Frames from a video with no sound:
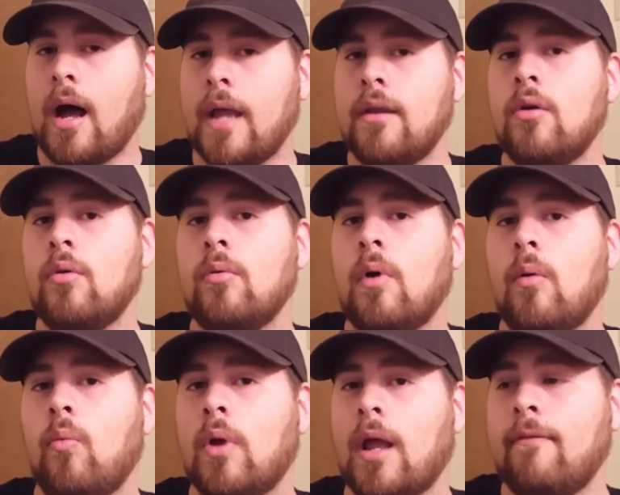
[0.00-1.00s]
I know
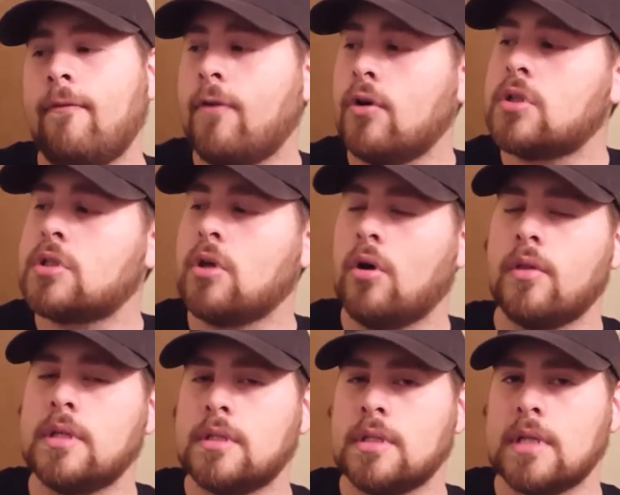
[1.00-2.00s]
when I first saw
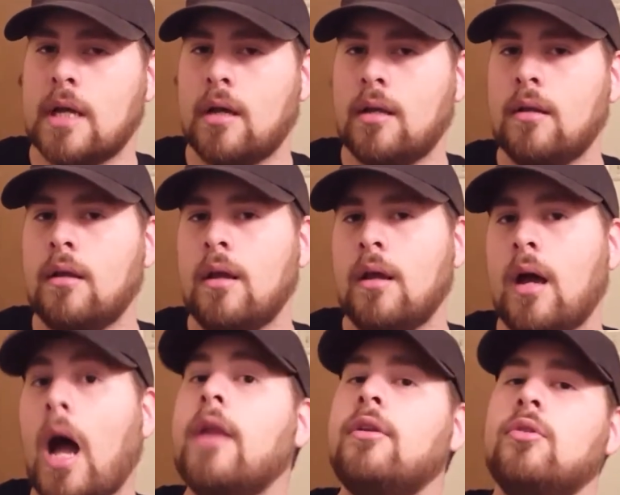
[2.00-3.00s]
this design,
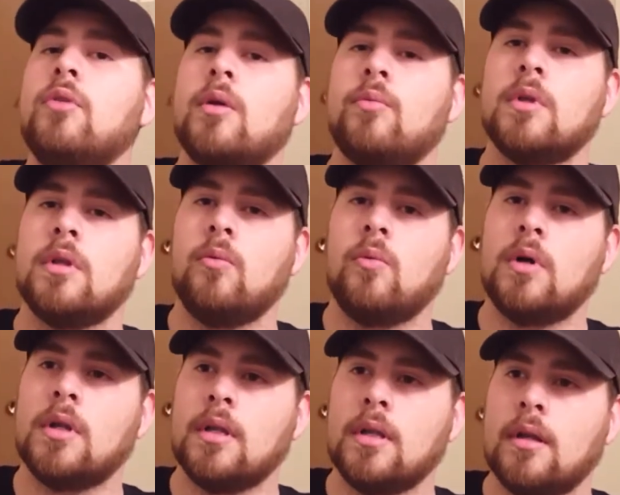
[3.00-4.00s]
I knew I really
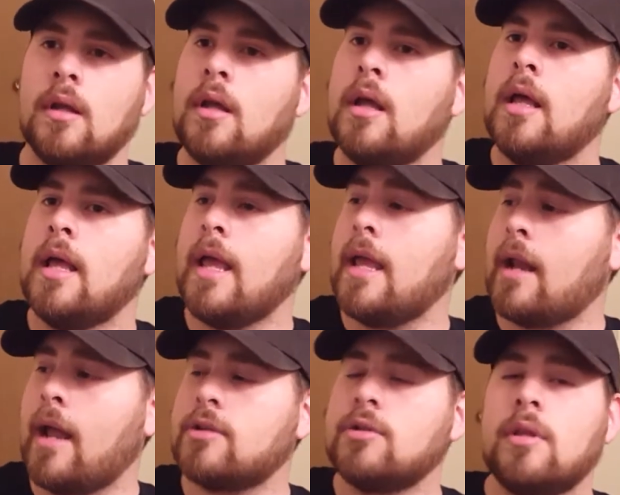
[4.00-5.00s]
wanted it. And
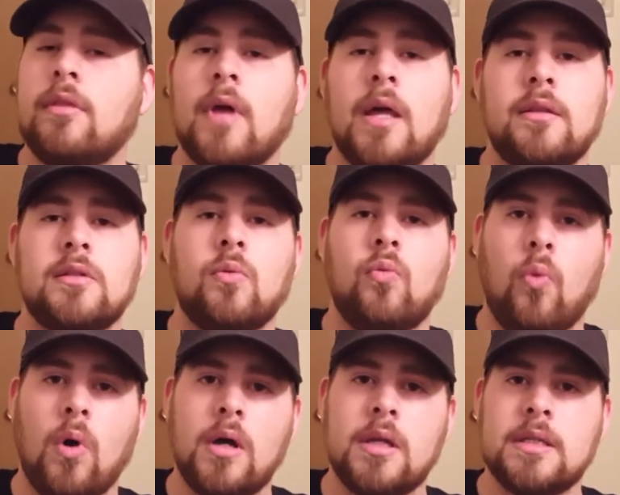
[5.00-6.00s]
I actually thought this
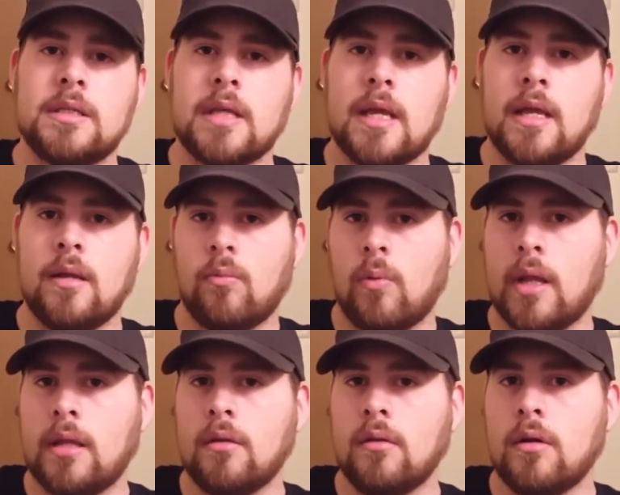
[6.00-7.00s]
was a
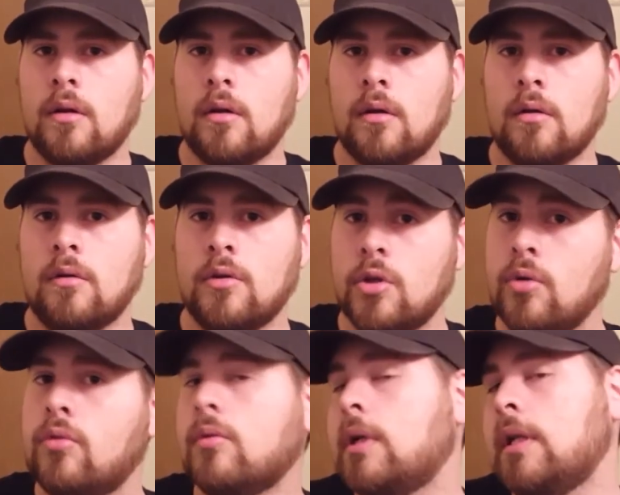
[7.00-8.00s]
regular
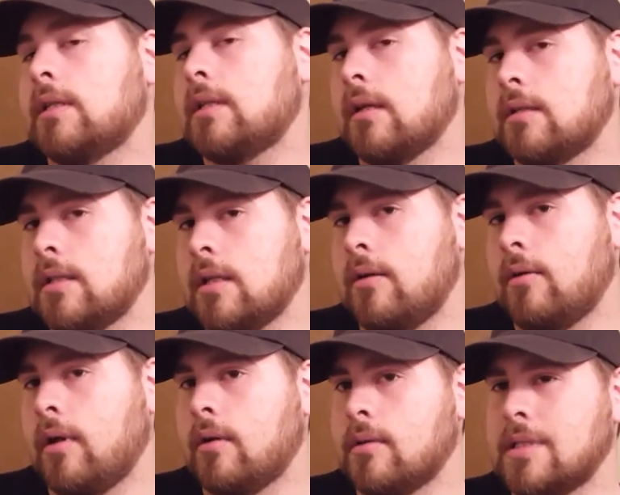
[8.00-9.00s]
new 3DS XL,
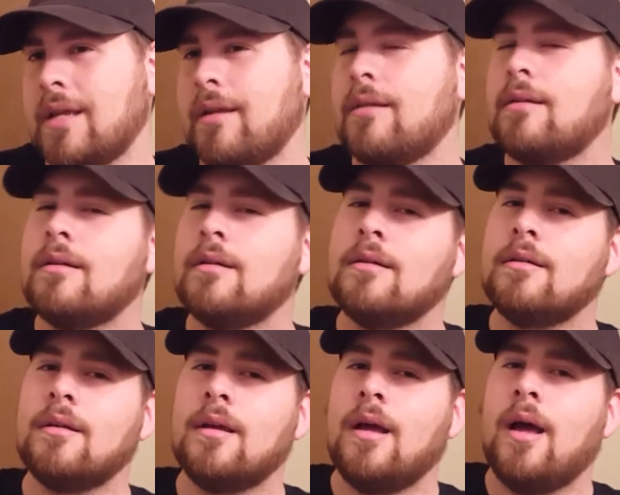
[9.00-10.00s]
and I was like,
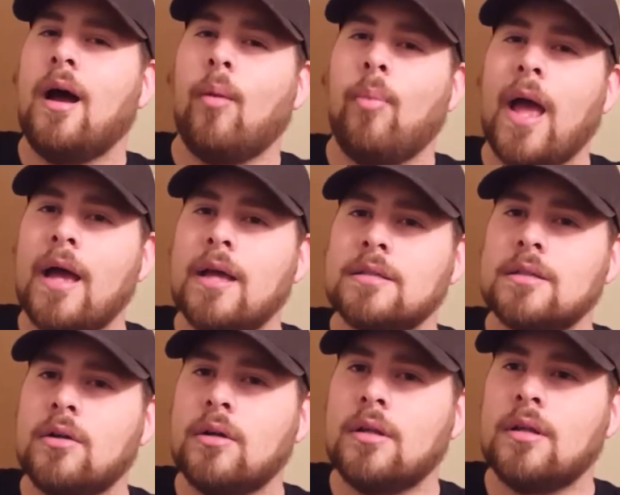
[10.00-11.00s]
I'll pass
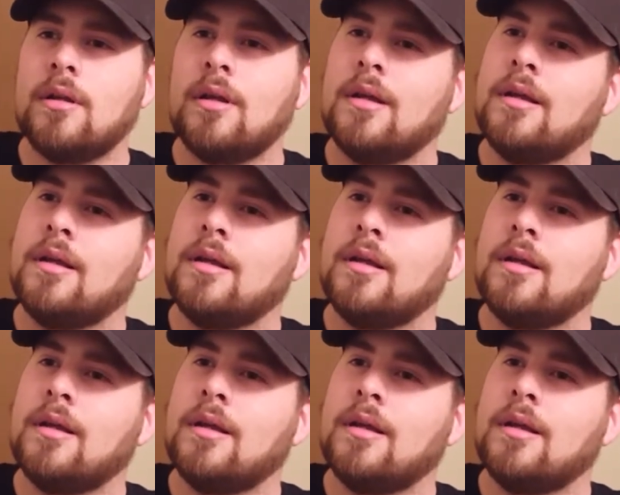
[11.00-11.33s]
on it.